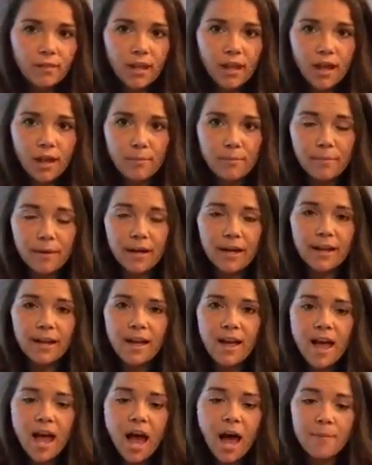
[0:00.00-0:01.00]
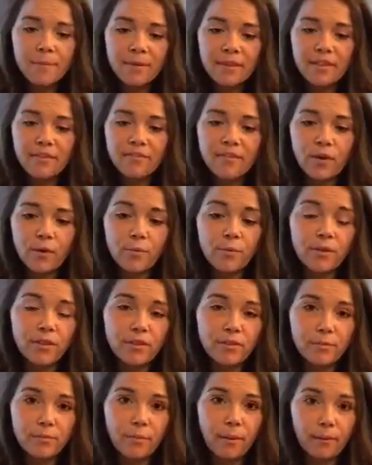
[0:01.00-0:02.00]
But I'm on the phone
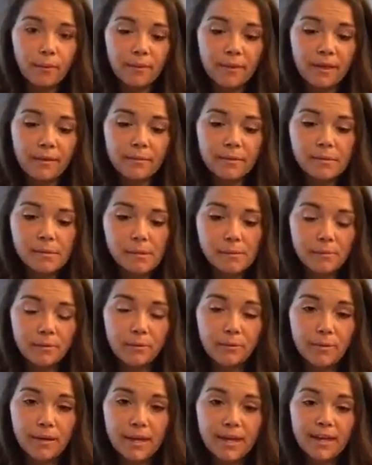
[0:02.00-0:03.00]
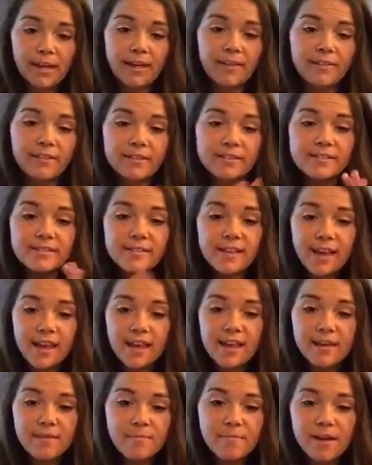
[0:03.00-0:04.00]
with probably that many people a week. And the
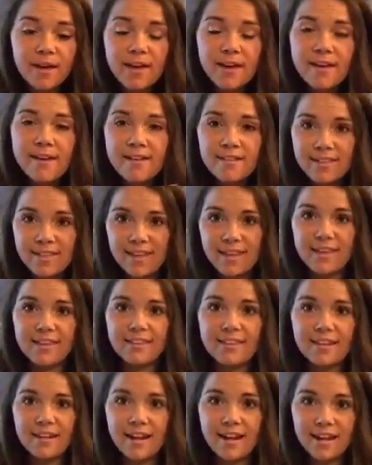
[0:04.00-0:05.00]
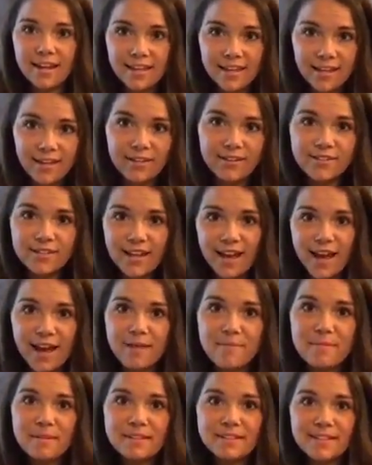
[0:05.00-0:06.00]
same thing that I hear
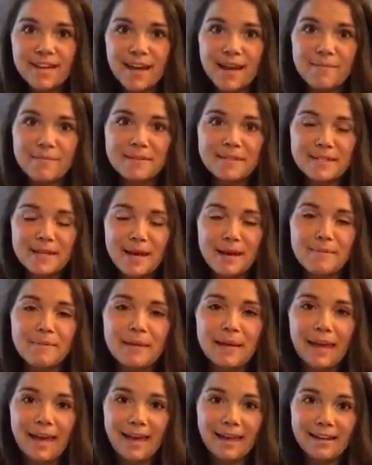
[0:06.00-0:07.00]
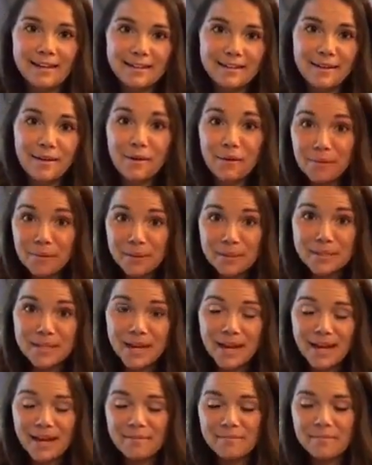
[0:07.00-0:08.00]
time and time and time again, all the
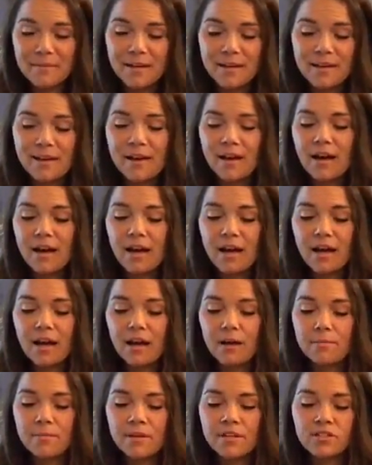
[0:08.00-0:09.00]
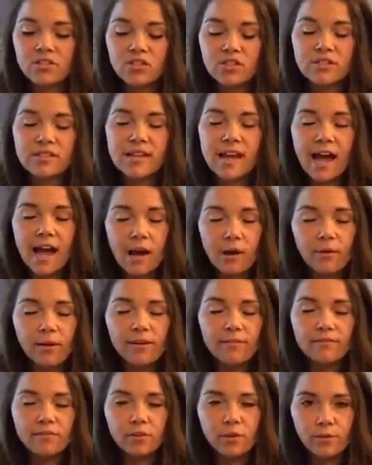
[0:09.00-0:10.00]
time, is just how
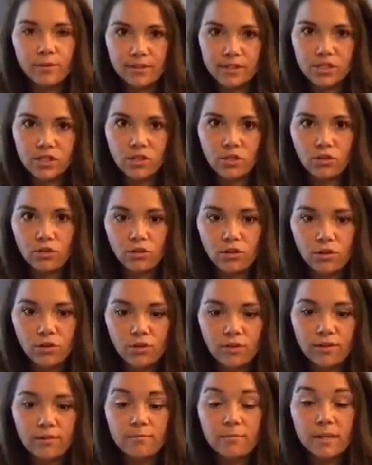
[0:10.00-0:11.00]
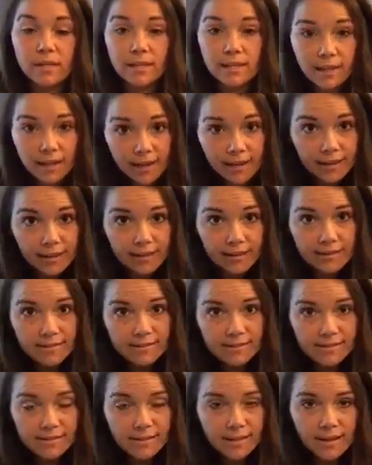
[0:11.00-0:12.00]
influential the media
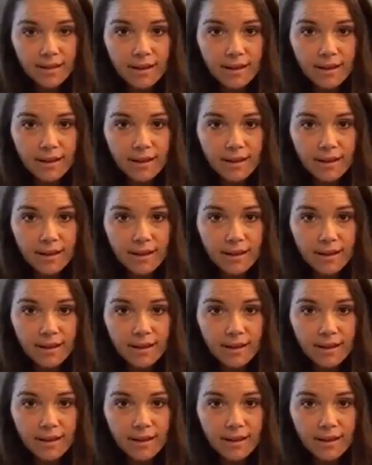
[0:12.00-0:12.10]
is.